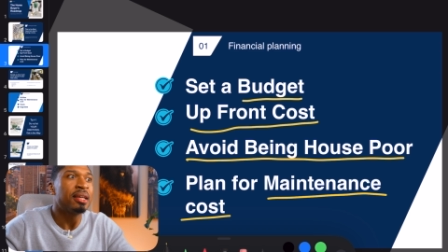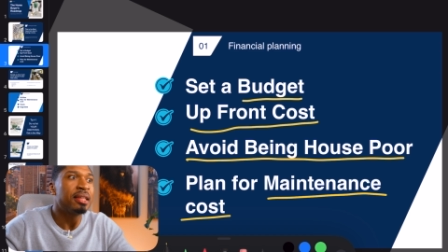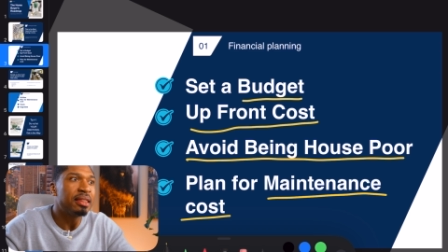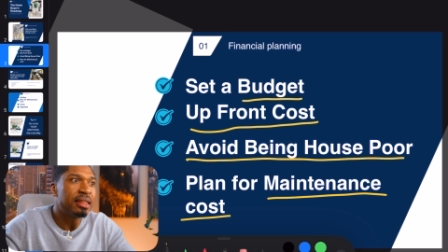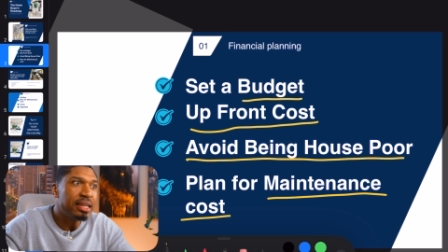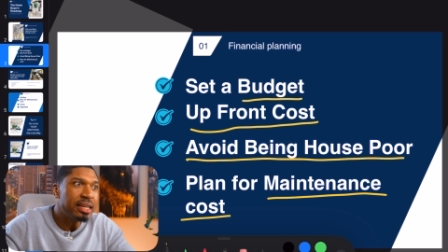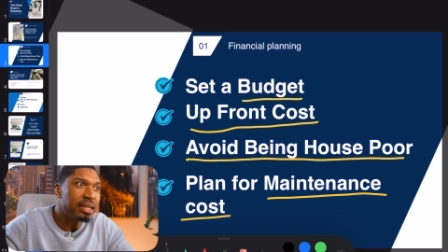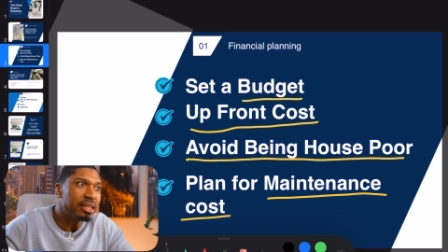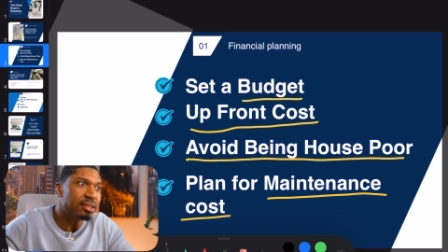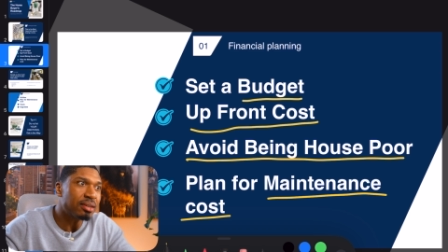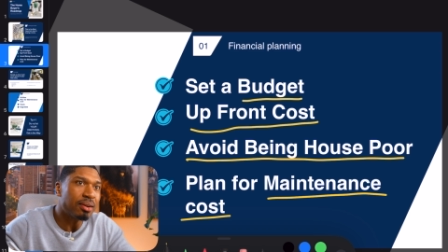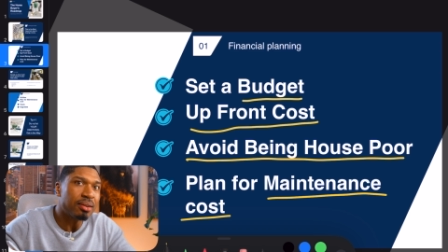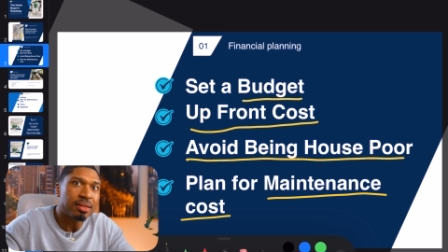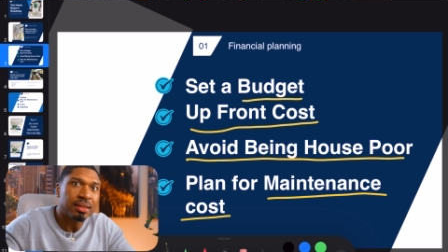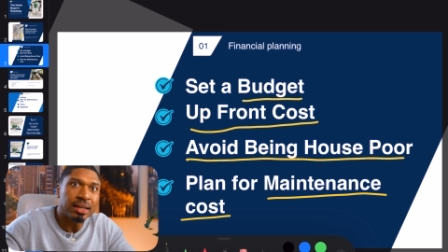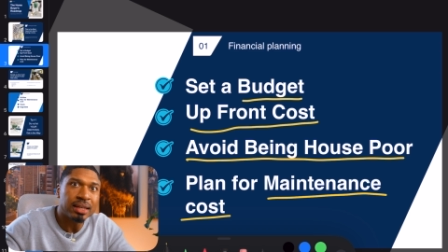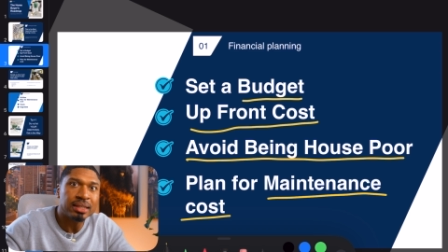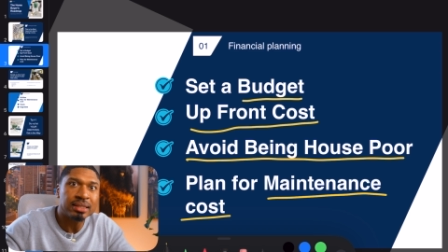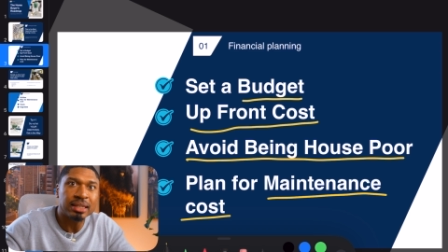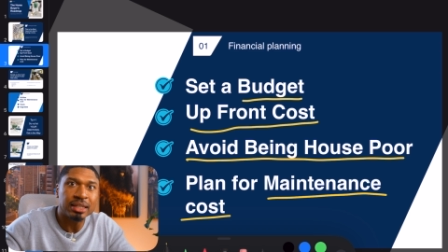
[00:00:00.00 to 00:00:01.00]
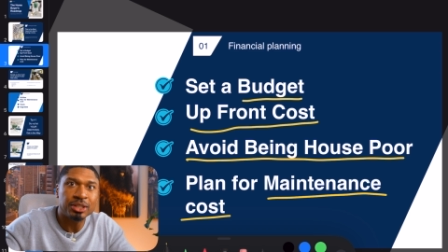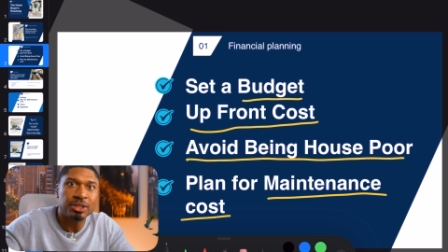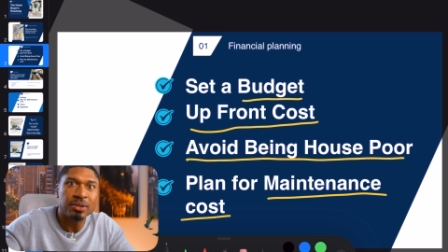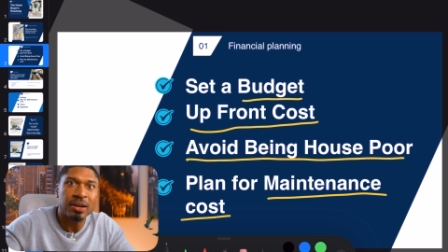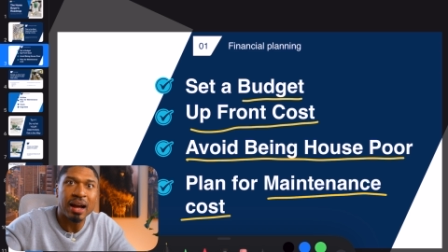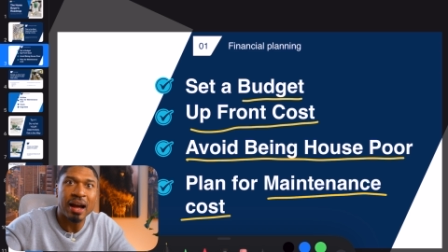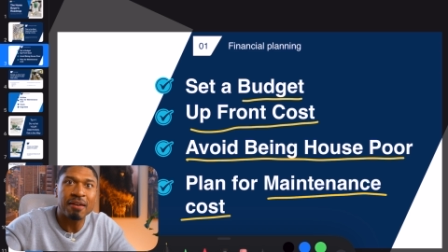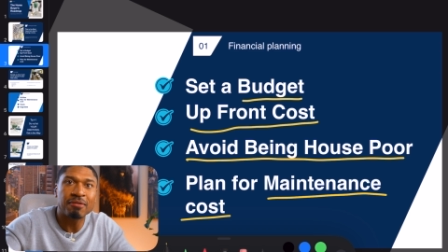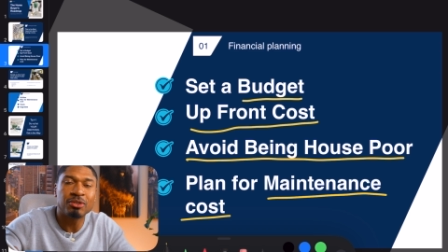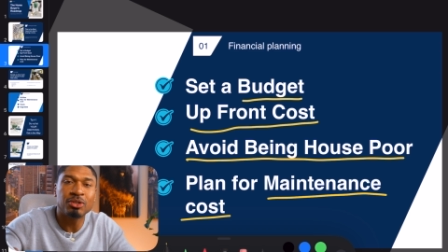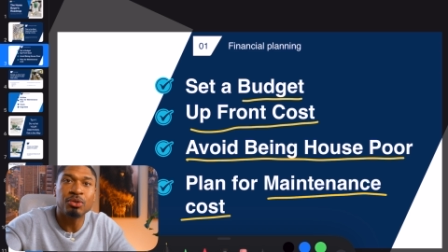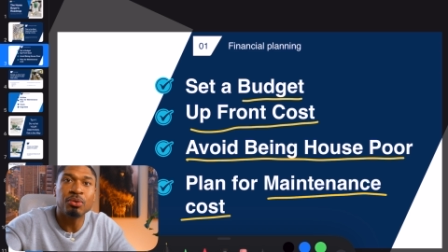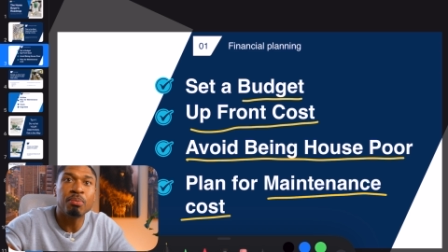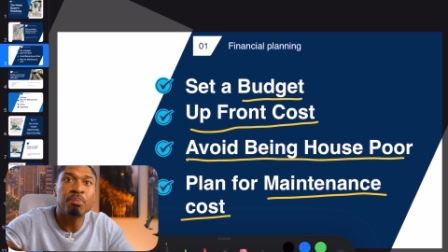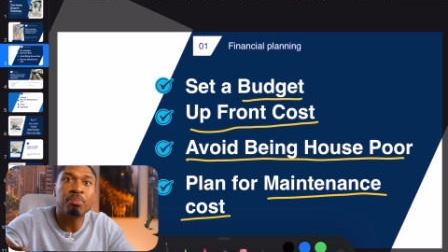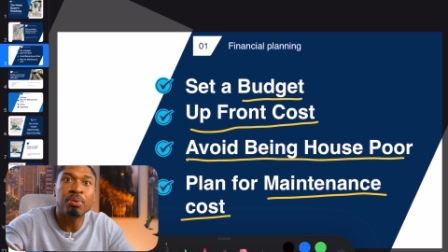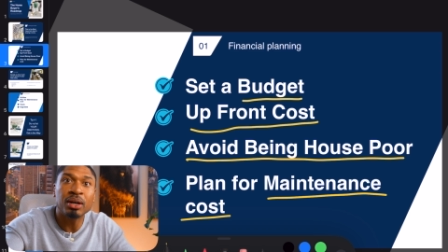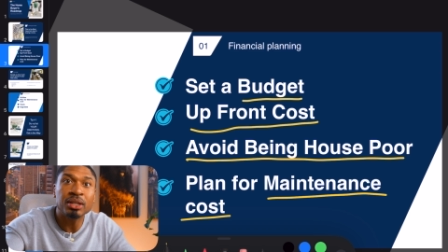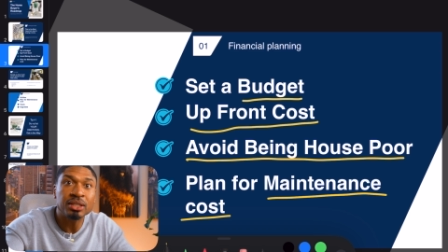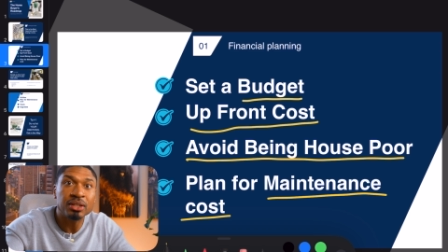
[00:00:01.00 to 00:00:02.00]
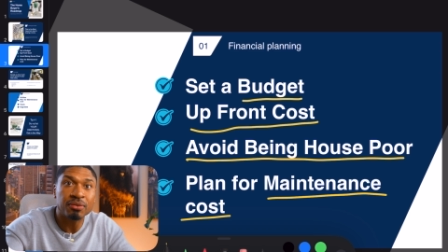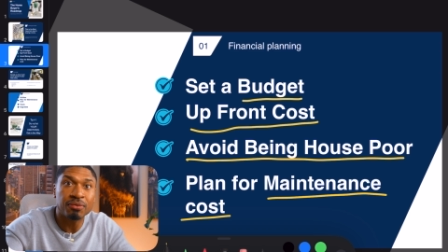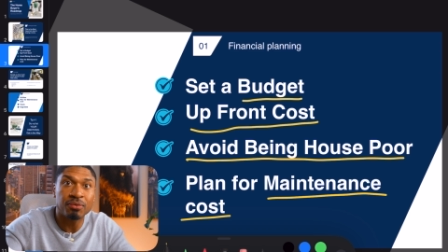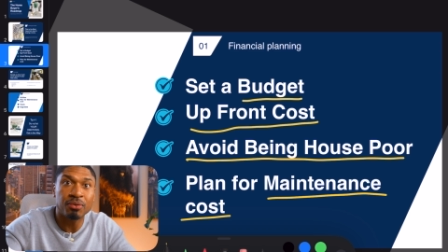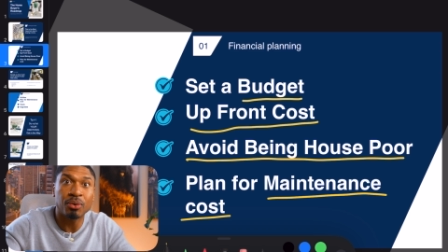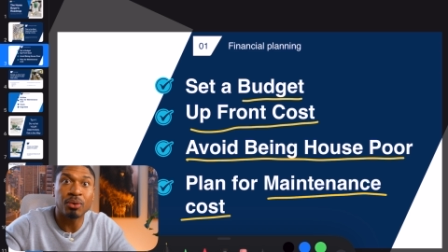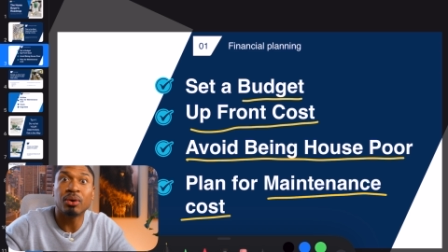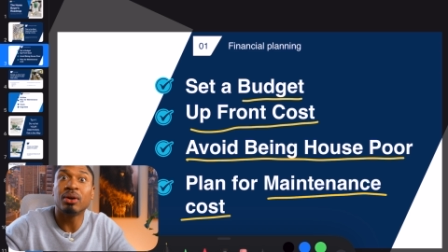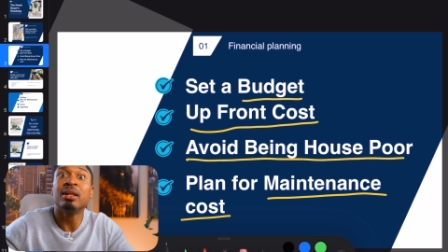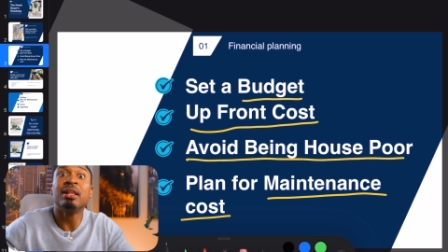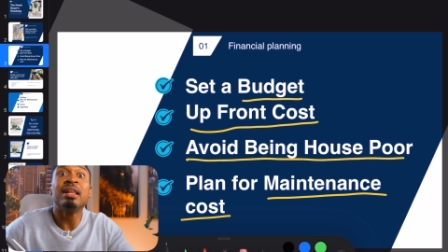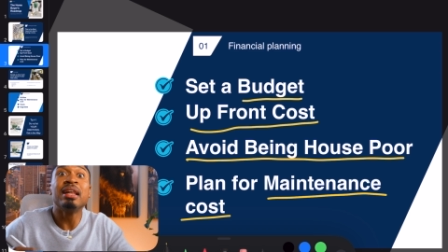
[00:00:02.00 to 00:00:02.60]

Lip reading: These are things that you have to budget for.